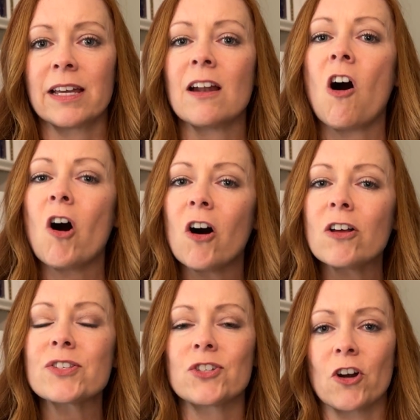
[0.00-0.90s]
It all
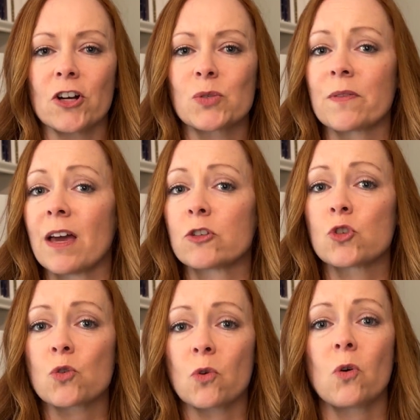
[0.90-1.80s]
starts with that
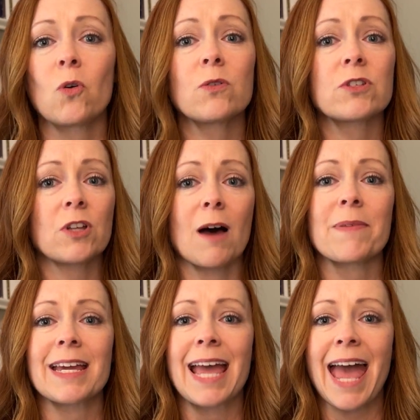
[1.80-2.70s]
scroll
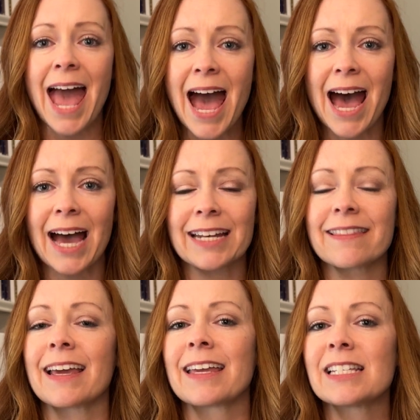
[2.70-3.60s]
stopping ad
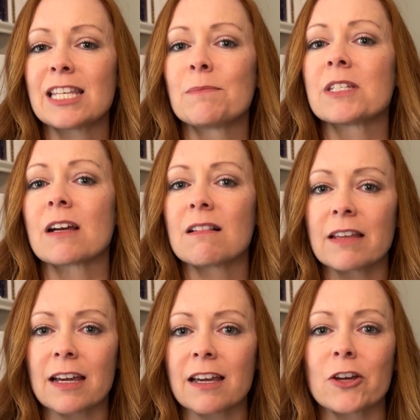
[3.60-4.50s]
that gets them to
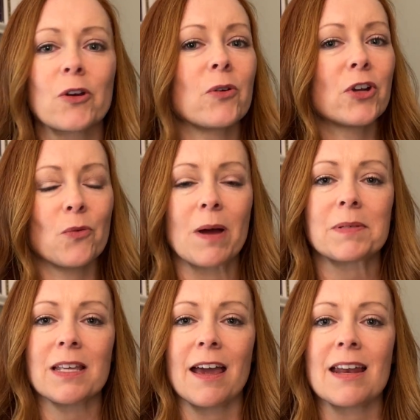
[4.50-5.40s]
click, go to your
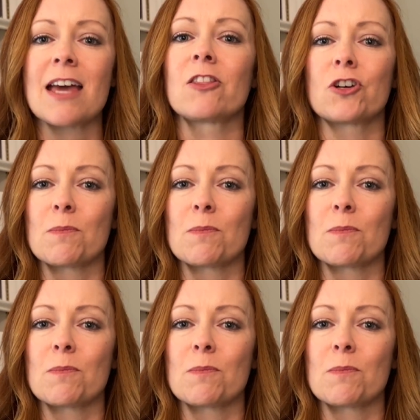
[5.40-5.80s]
website, and learn